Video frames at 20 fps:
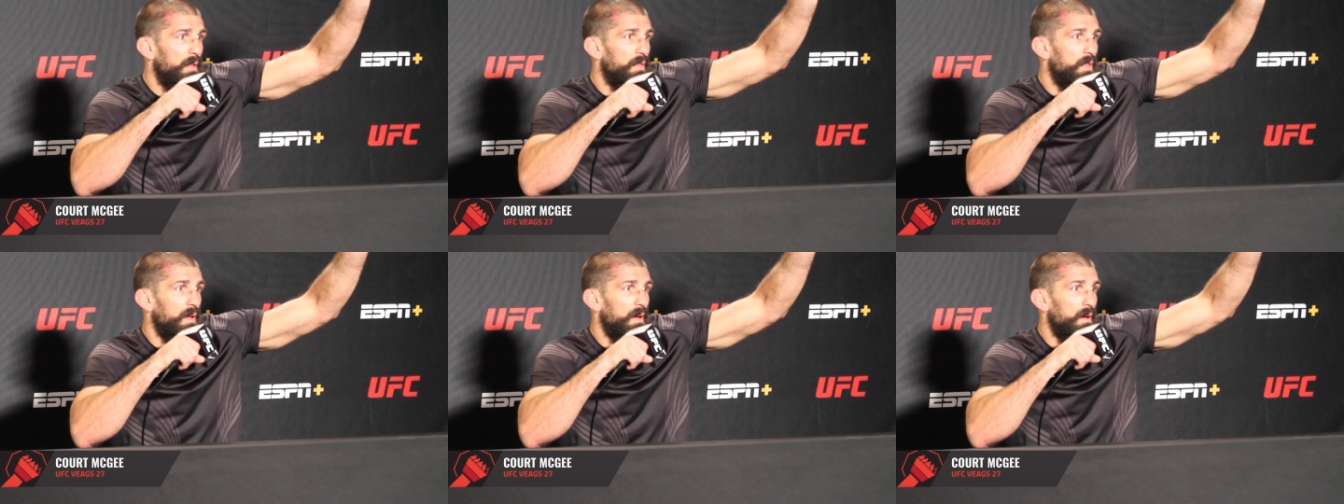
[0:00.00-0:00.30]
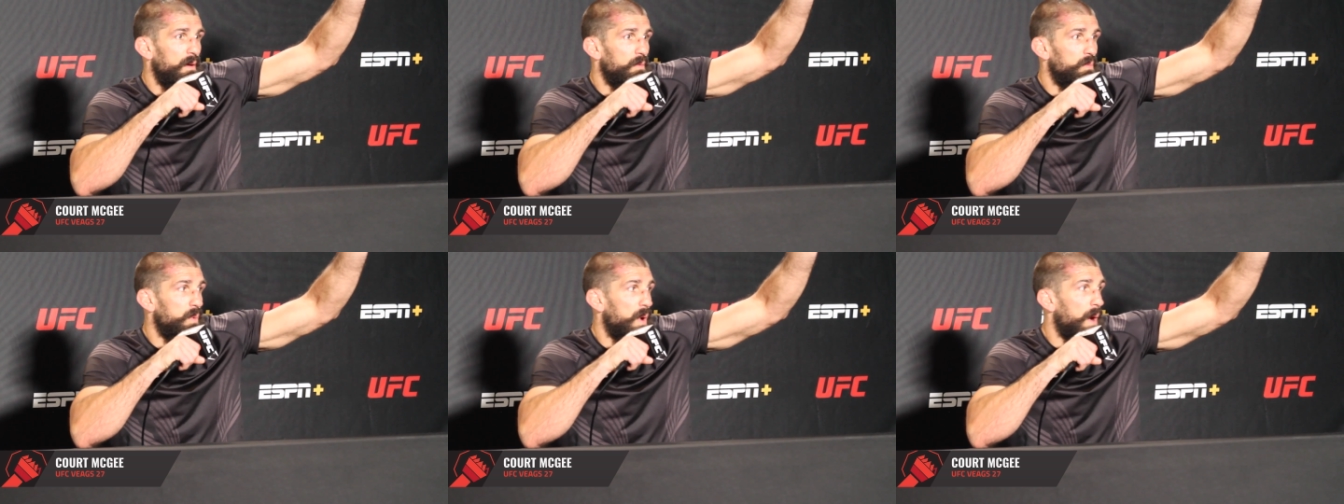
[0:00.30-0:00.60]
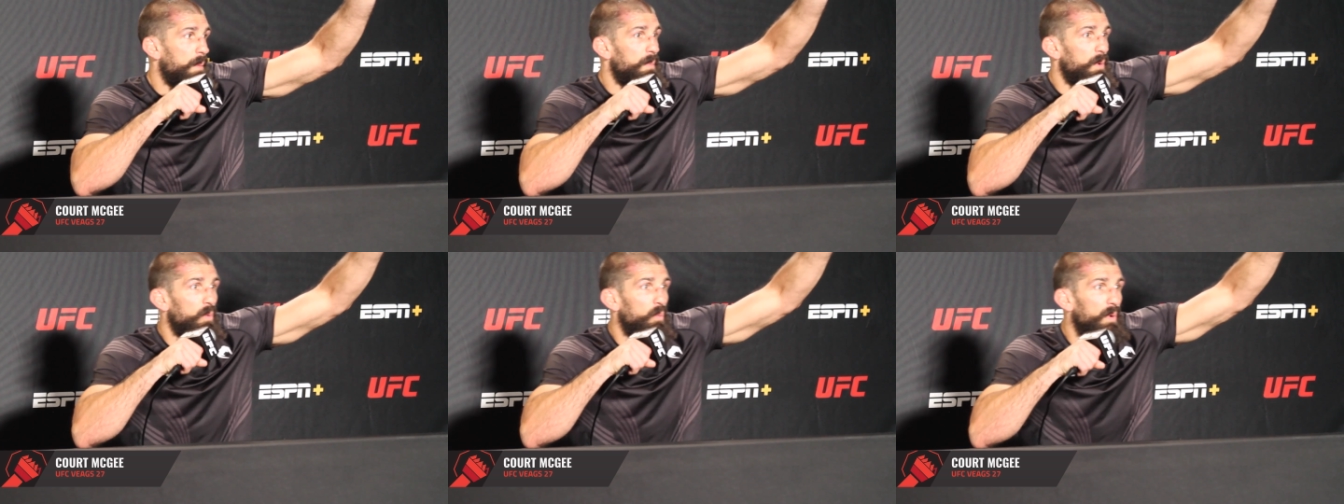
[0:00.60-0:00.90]
the
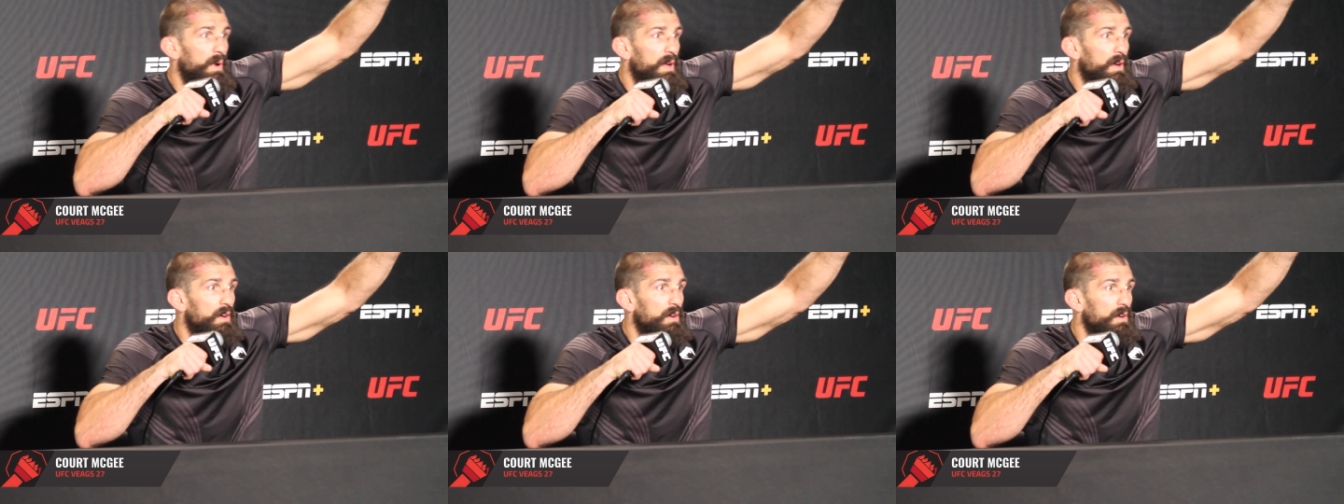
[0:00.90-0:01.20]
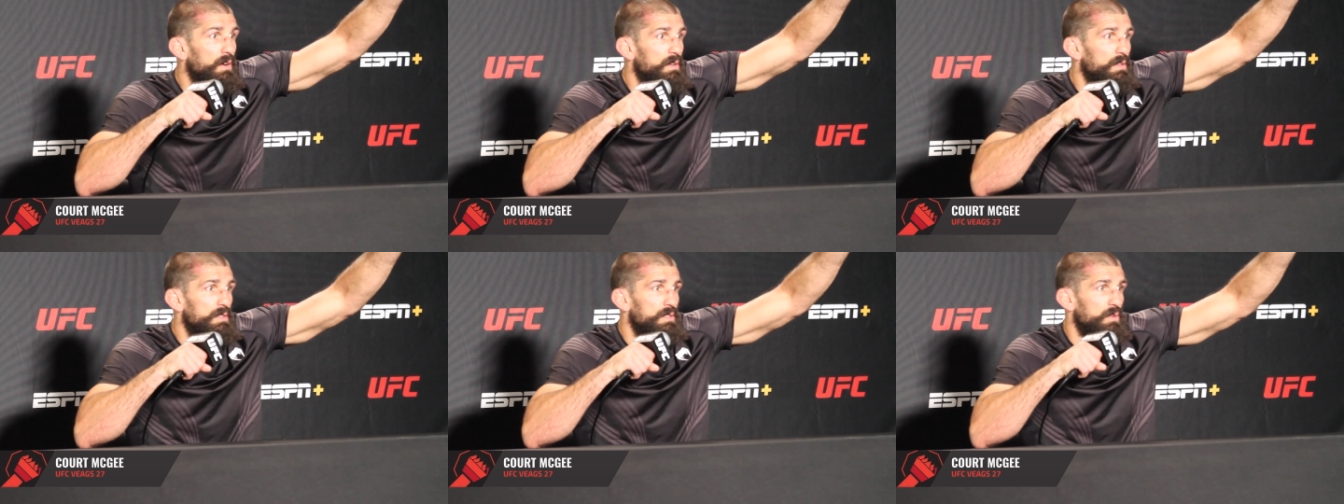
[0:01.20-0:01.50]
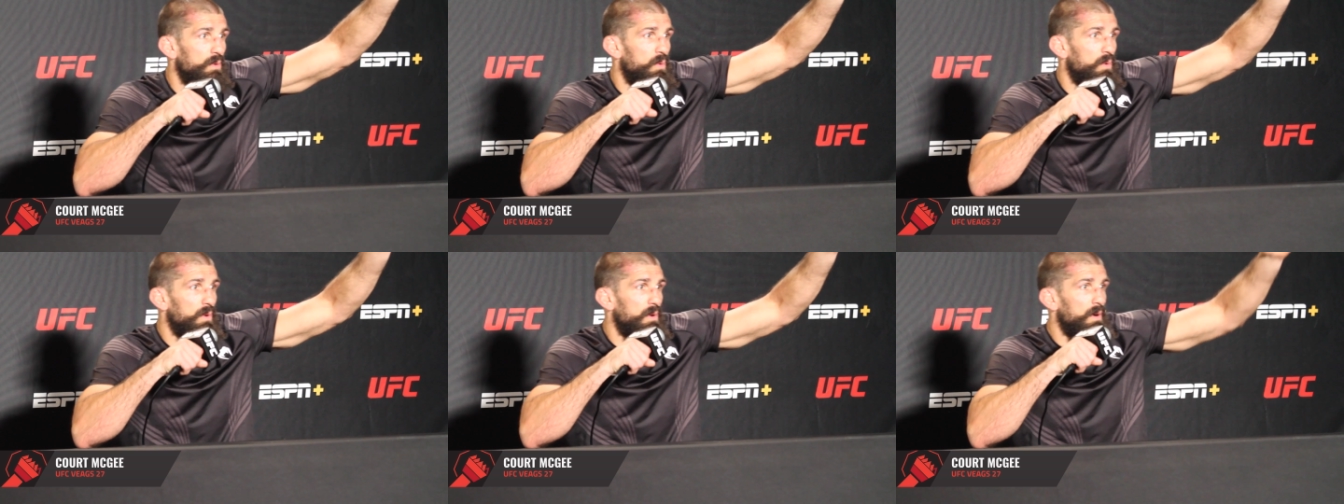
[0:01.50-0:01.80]
Robert
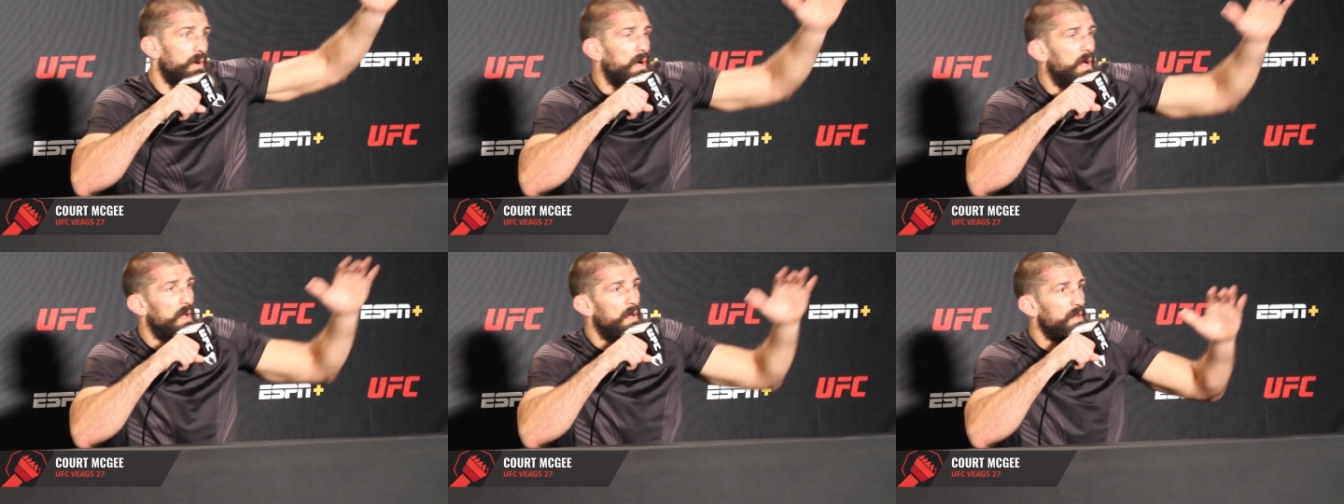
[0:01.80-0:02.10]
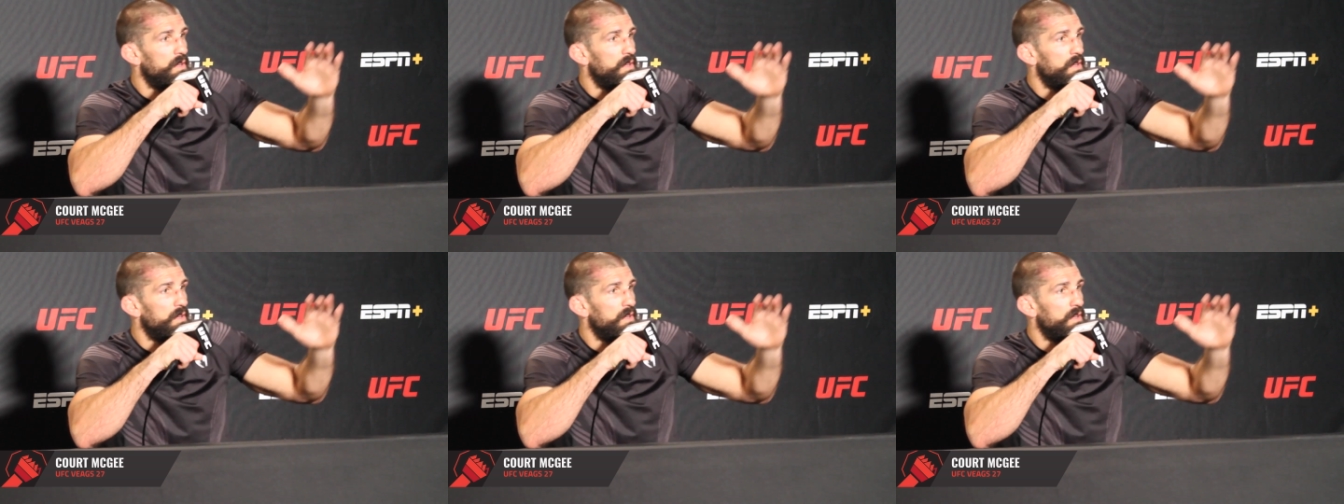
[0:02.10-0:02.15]
Whittakers or